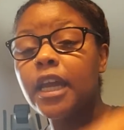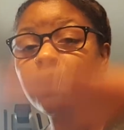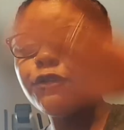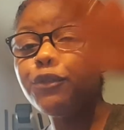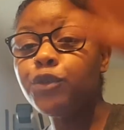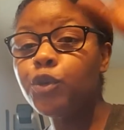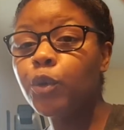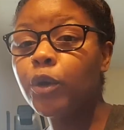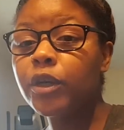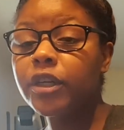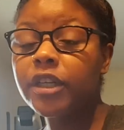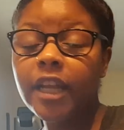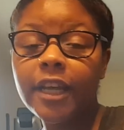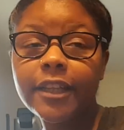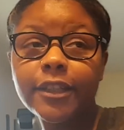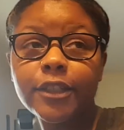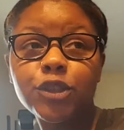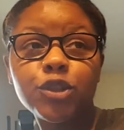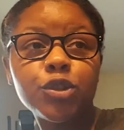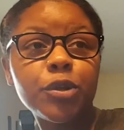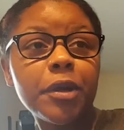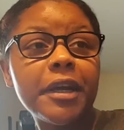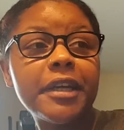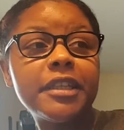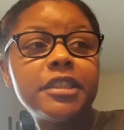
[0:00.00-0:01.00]
If you another
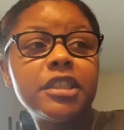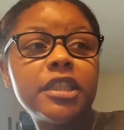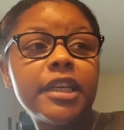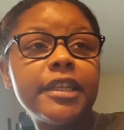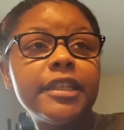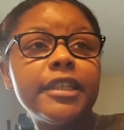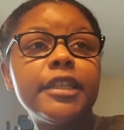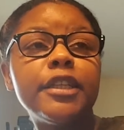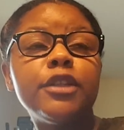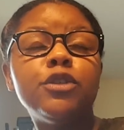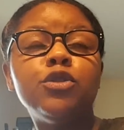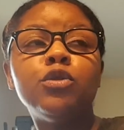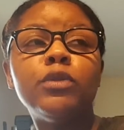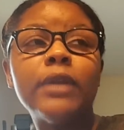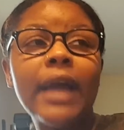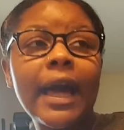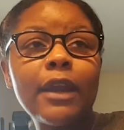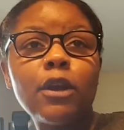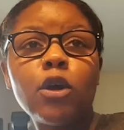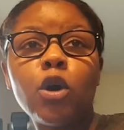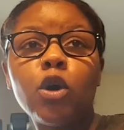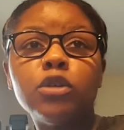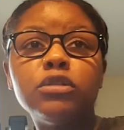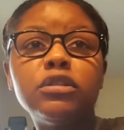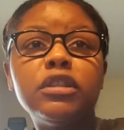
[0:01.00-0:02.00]
transgender and you
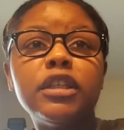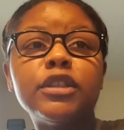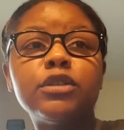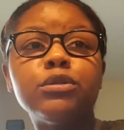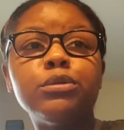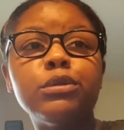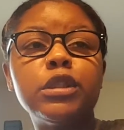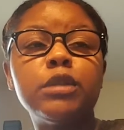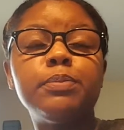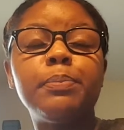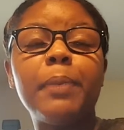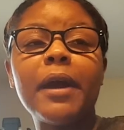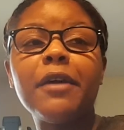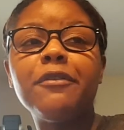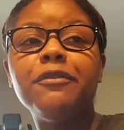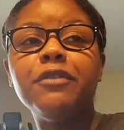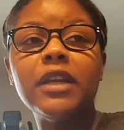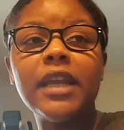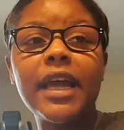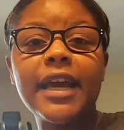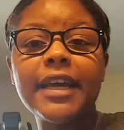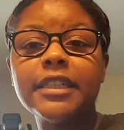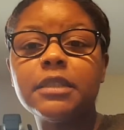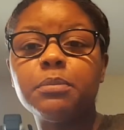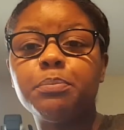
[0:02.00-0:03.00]
not an old
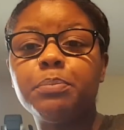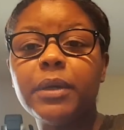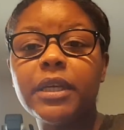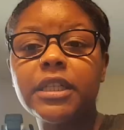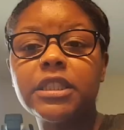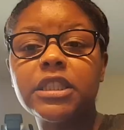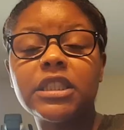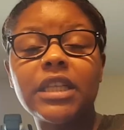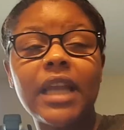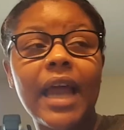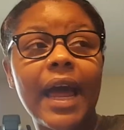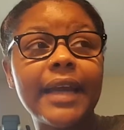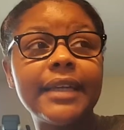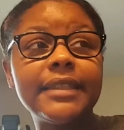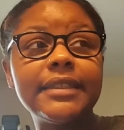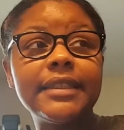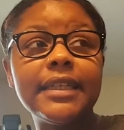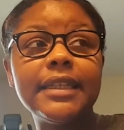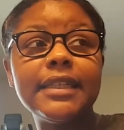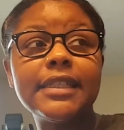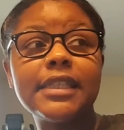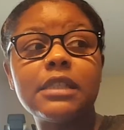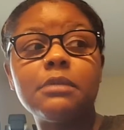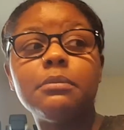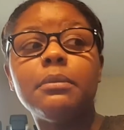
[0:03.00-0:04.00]
disrespectful ass bitch like D.